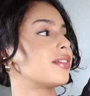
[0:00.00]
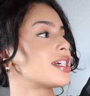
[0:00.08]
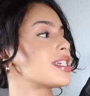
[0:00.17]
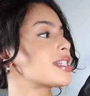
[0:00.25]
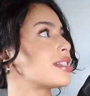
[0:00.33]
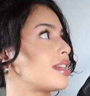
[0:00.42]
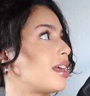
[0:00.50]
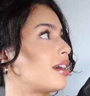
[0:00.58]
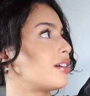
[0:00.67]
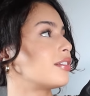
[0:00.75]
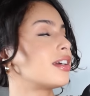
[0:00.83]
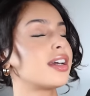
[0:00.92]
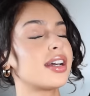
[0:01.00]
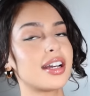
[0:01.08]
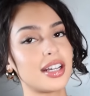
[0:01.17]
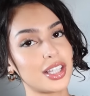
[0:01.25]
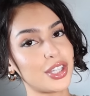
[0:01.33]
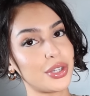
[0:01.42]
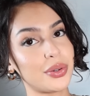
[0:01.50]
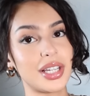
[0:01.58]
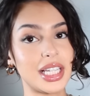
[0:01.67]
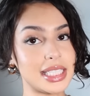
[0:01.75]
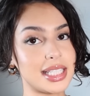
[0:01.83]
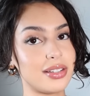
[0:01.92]
I just love the cute
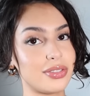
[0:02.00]
easy